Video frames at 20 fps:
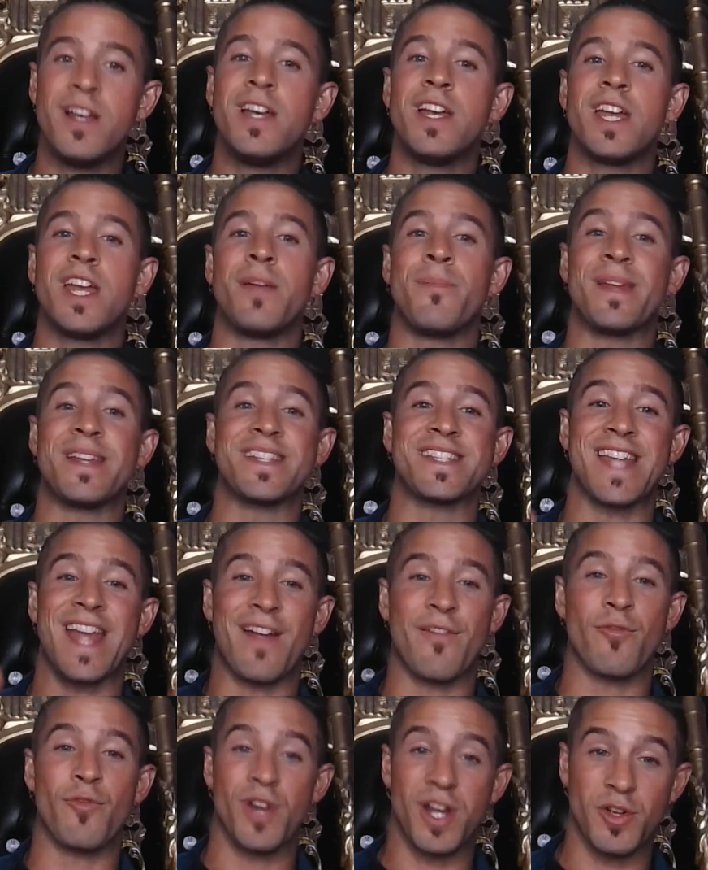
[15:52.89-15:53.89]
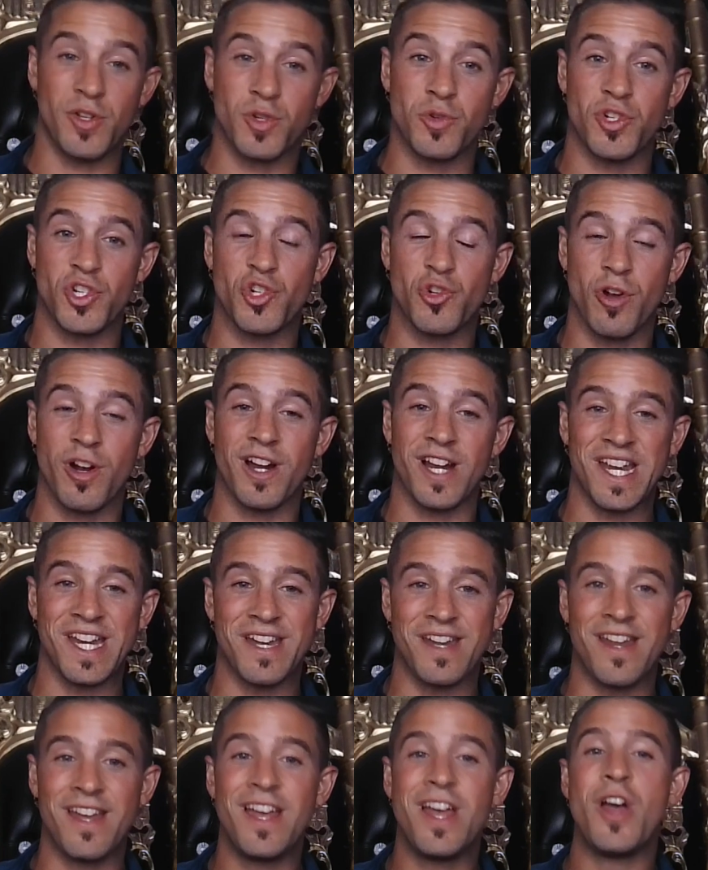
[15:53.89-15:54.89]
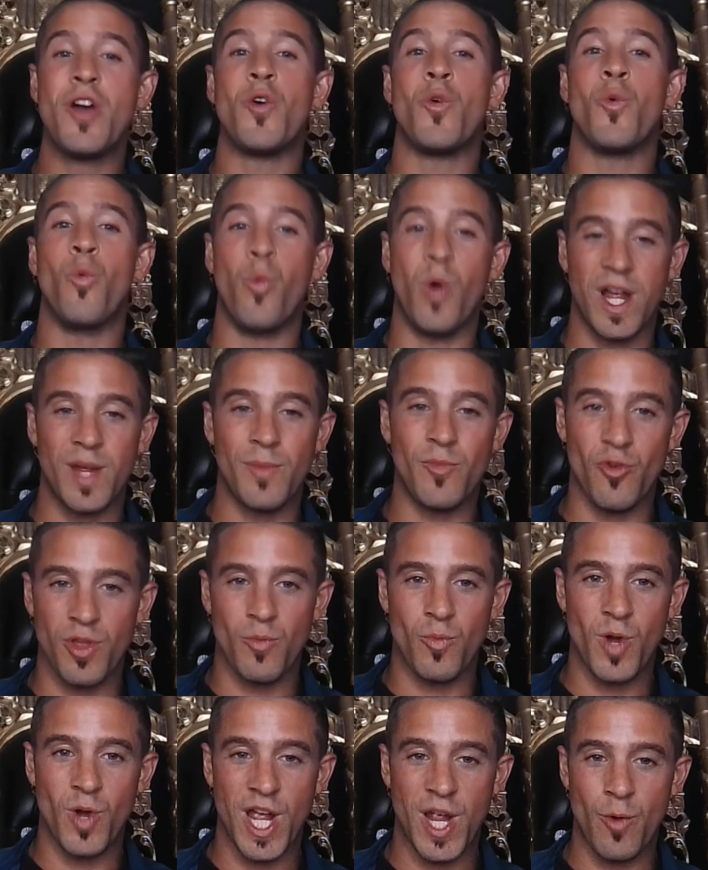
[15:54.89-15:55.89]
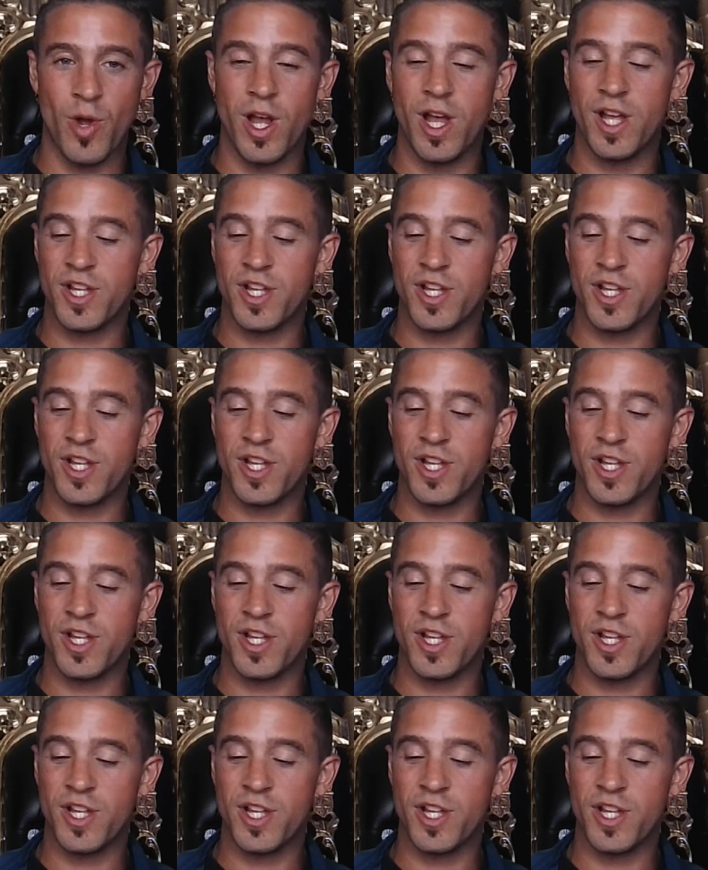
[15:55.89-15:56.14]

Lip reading: It means that everyone else was struggling way more than we were.